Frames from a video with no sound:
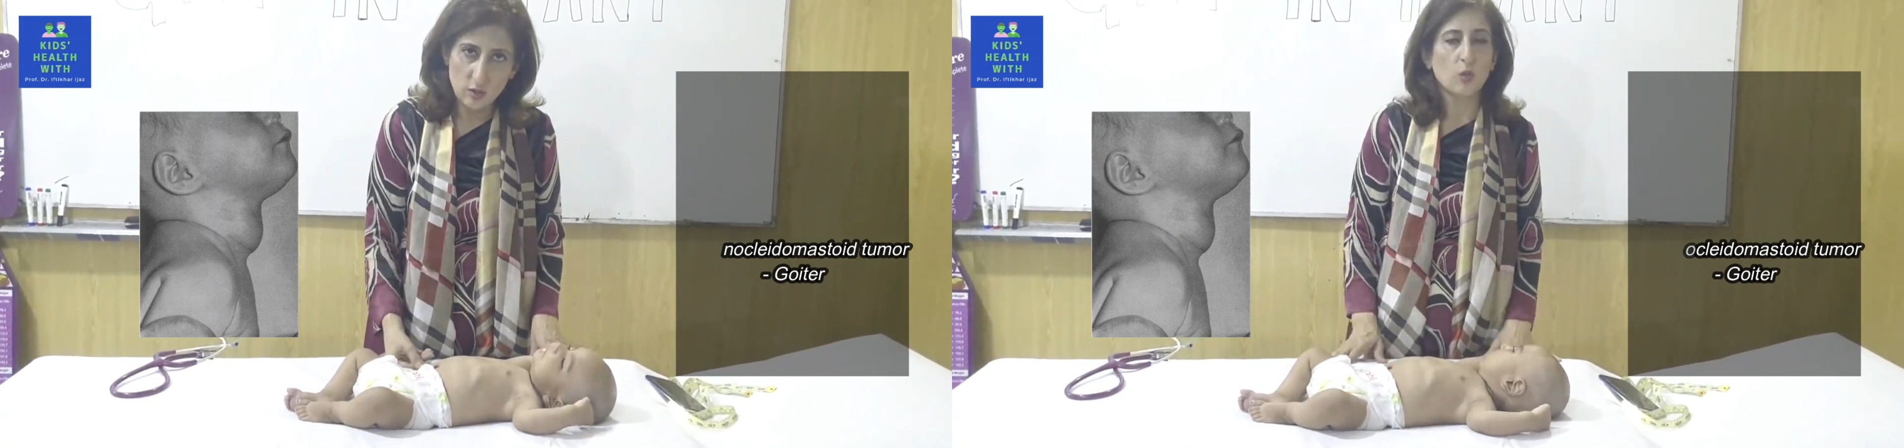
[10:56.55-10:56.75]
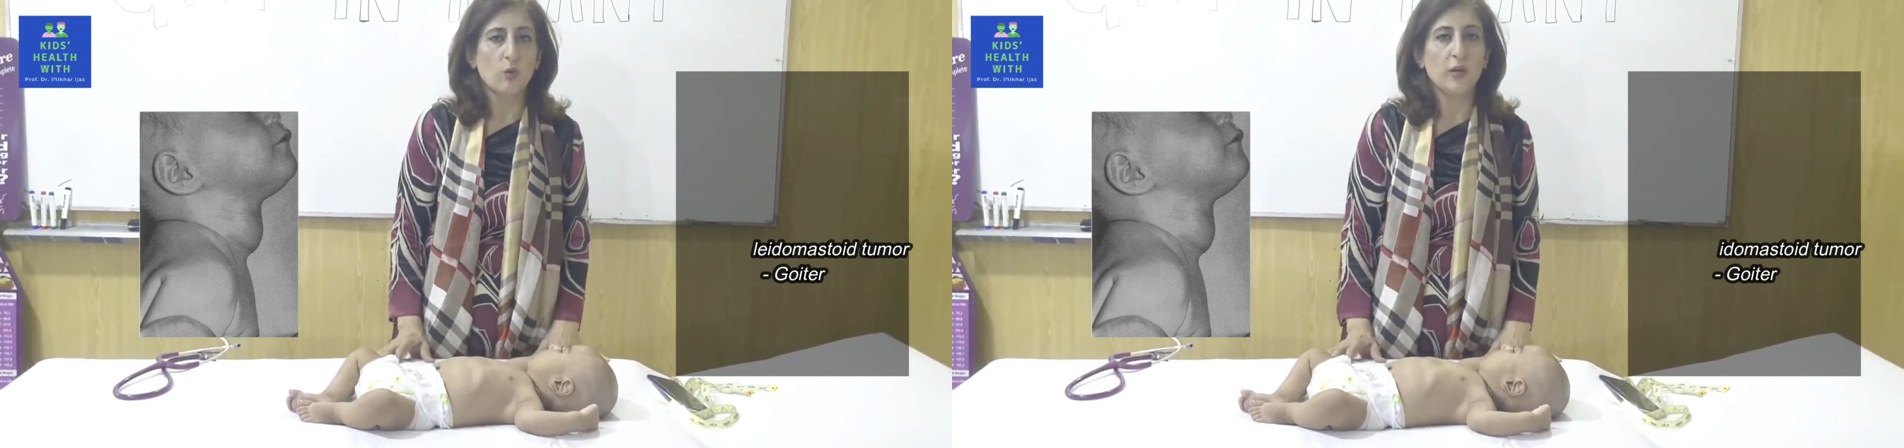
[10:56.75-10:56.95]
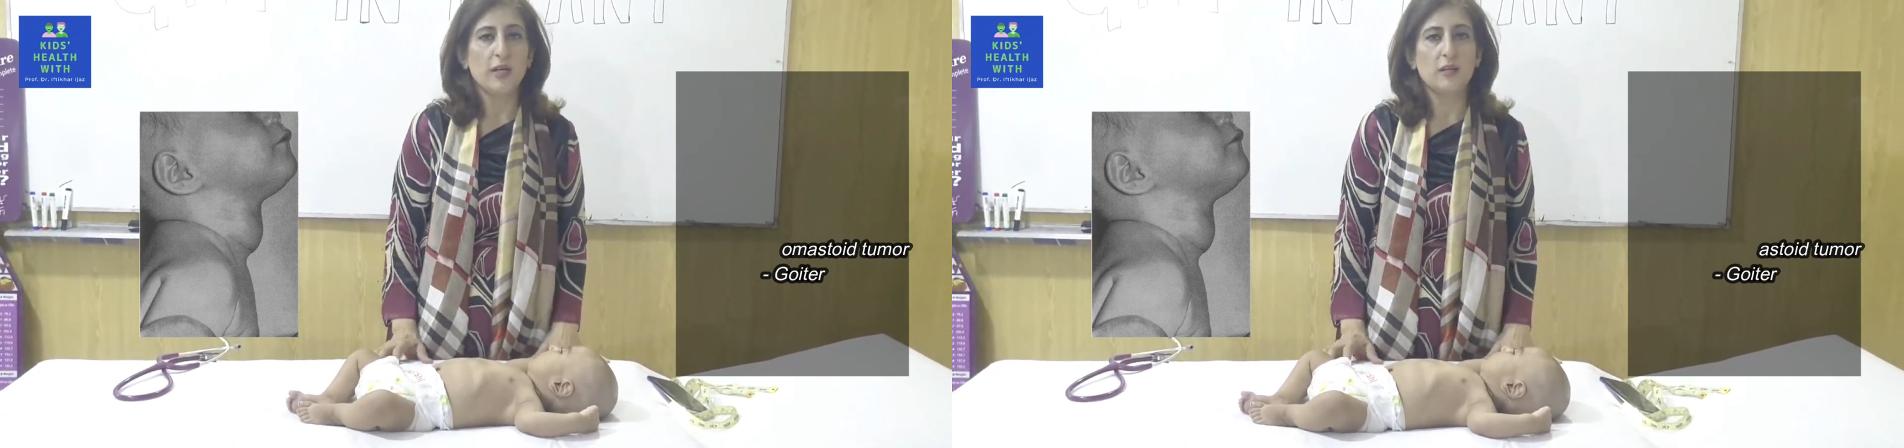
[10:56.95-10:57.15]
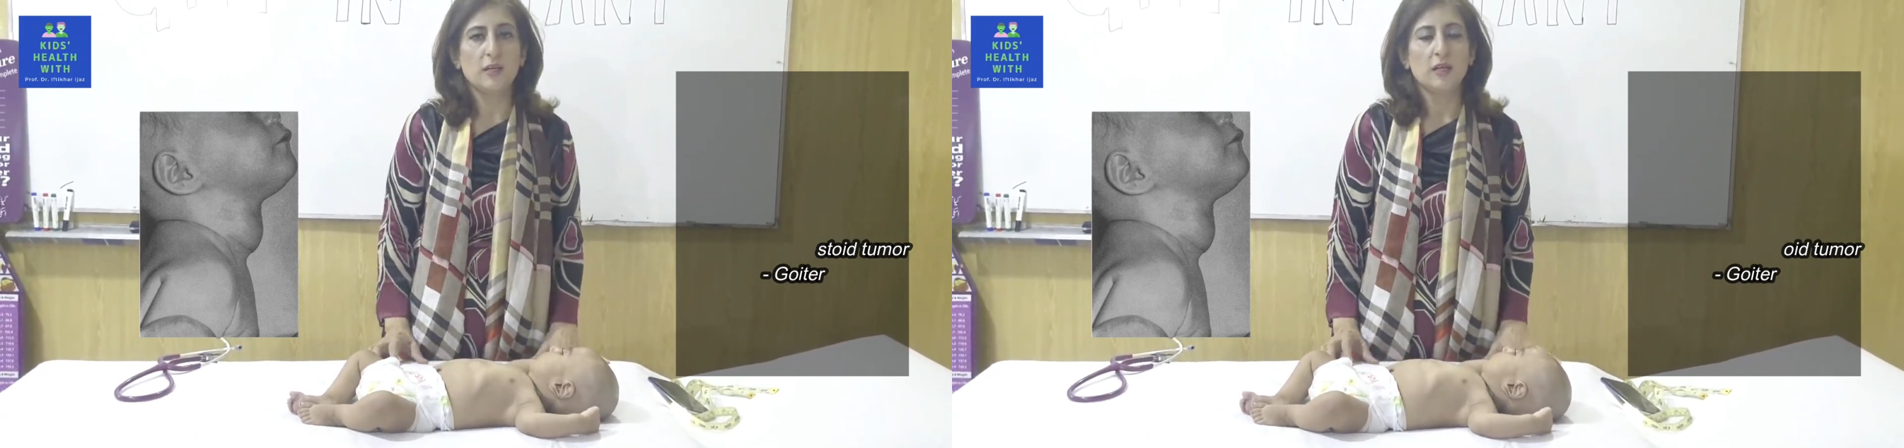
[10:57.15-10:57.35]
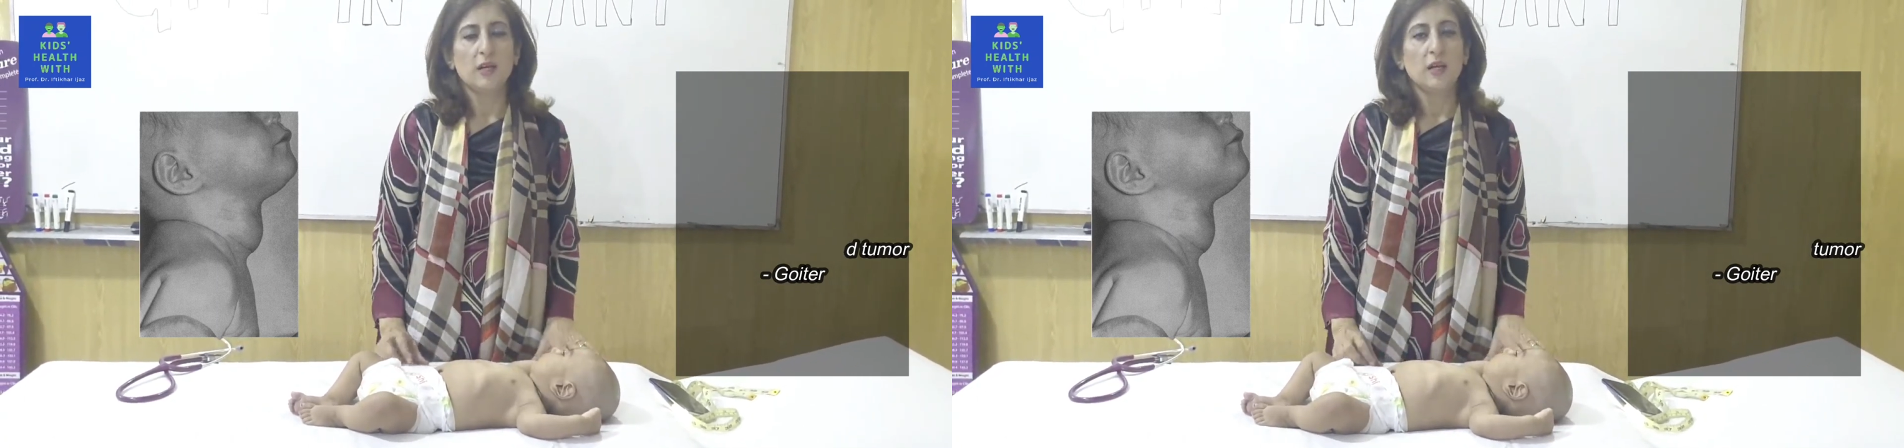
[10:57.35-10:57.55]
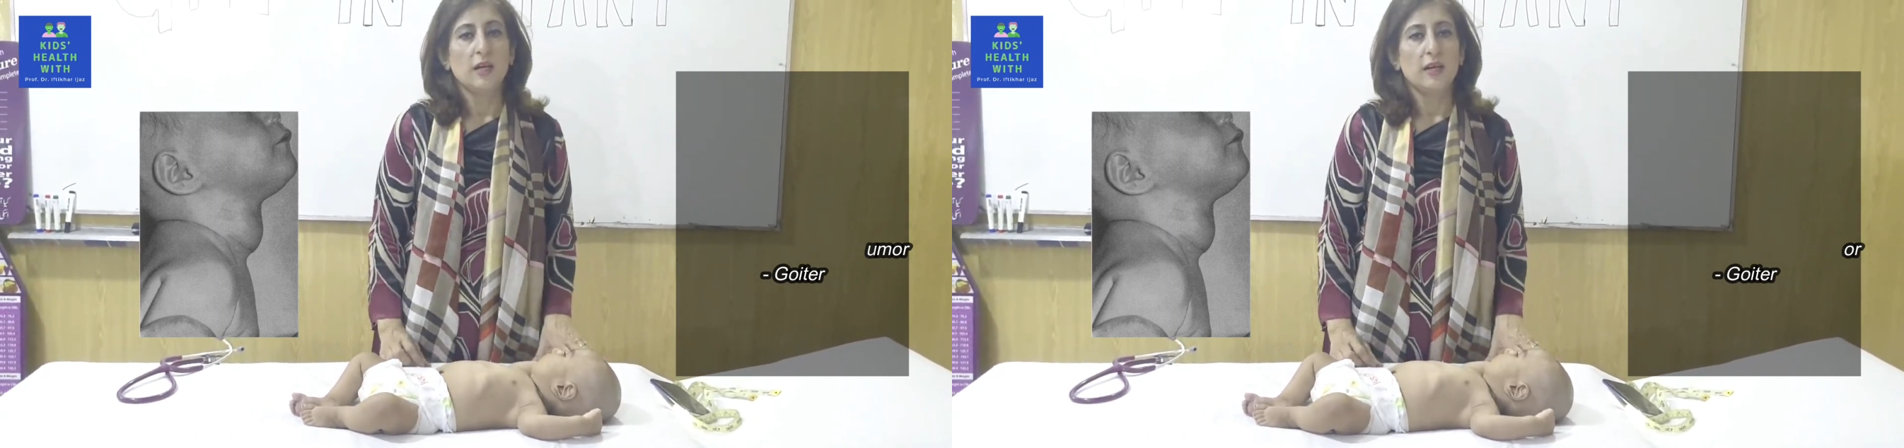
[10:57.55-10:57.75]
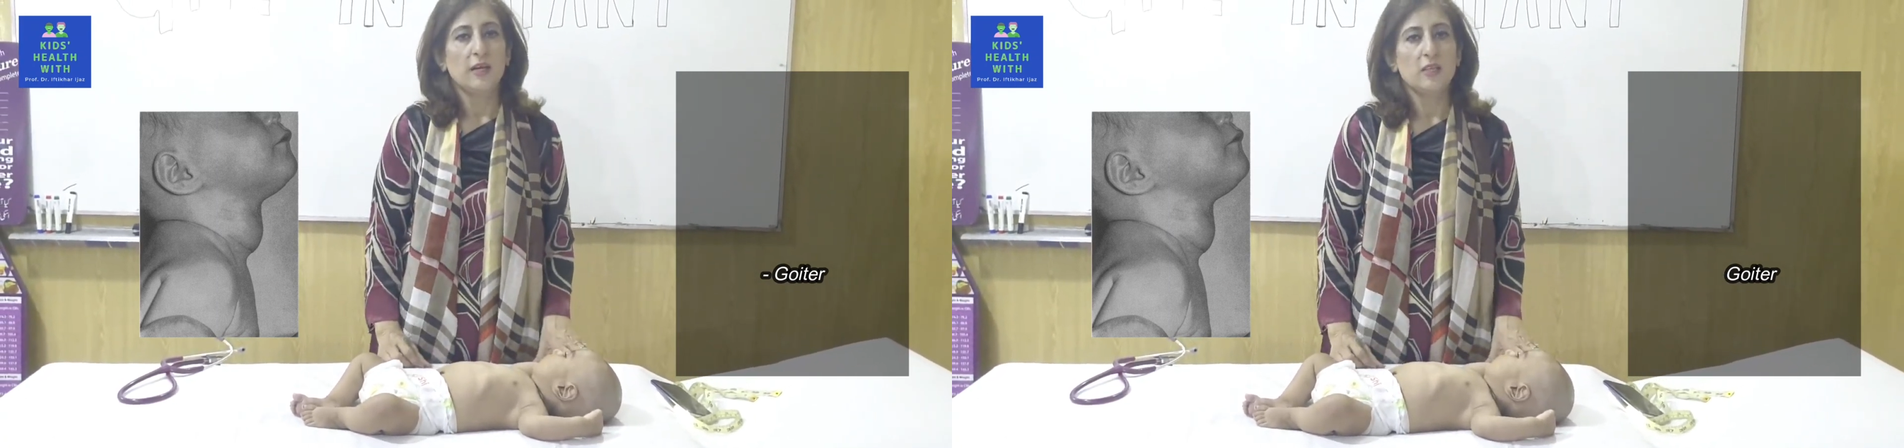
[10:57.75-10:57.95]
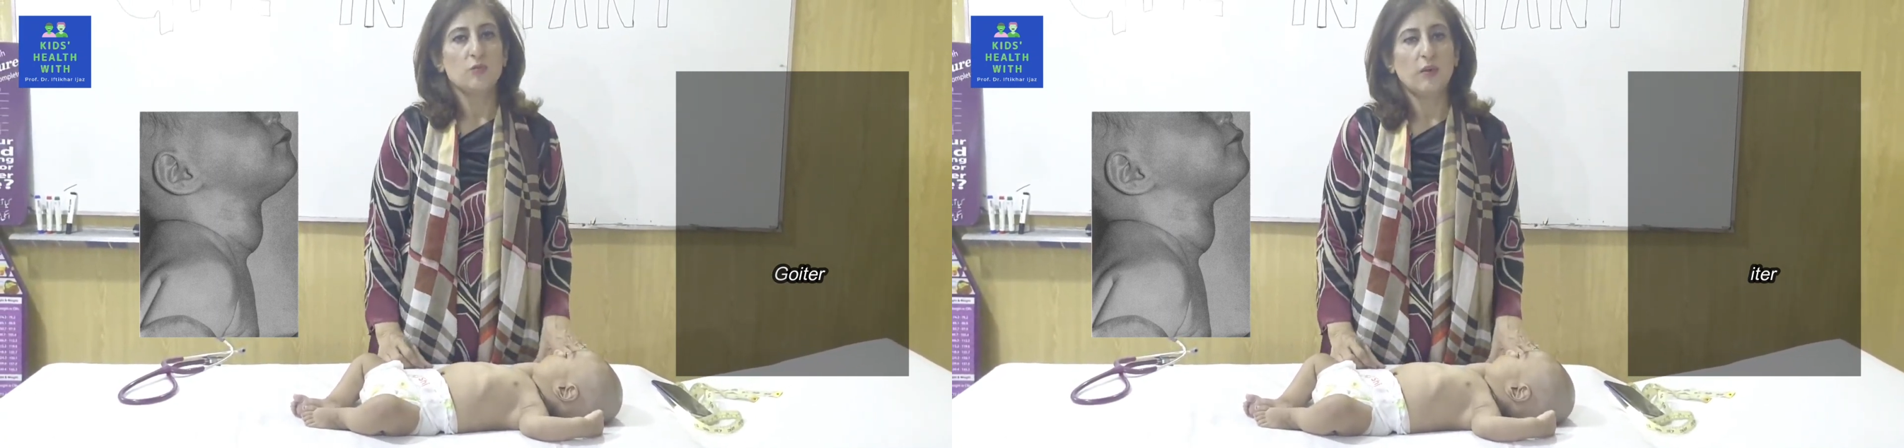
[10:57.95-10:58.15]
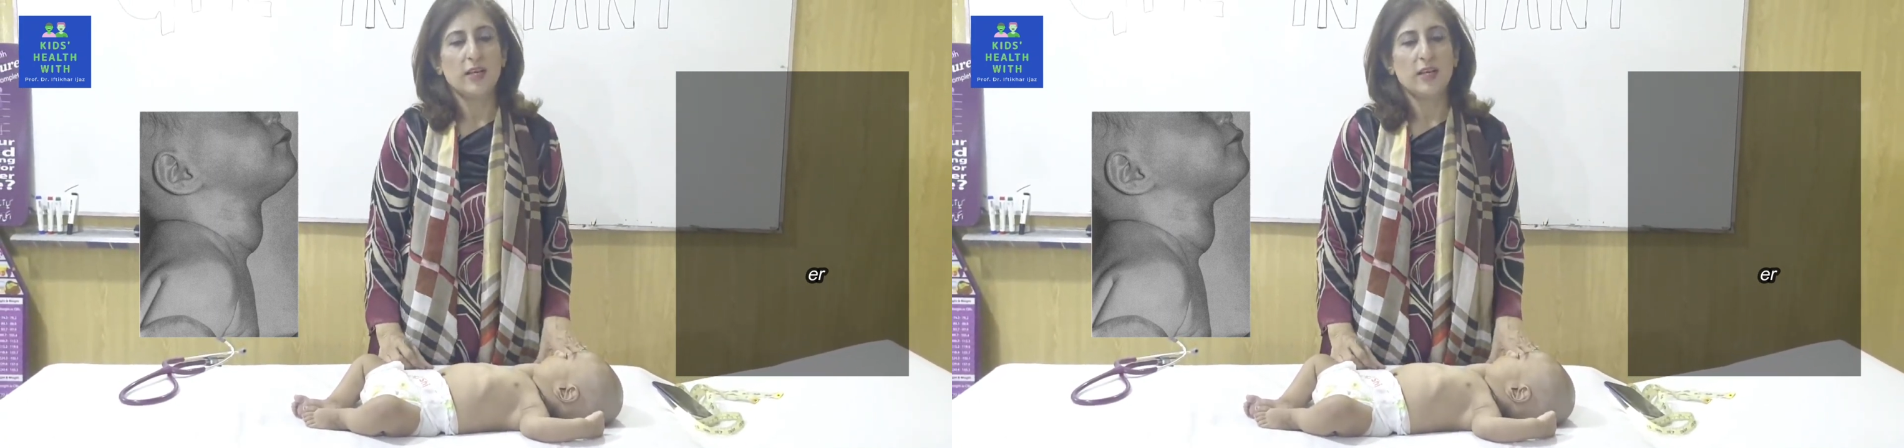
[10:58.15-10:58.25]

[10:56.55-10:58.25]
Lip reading: Though it is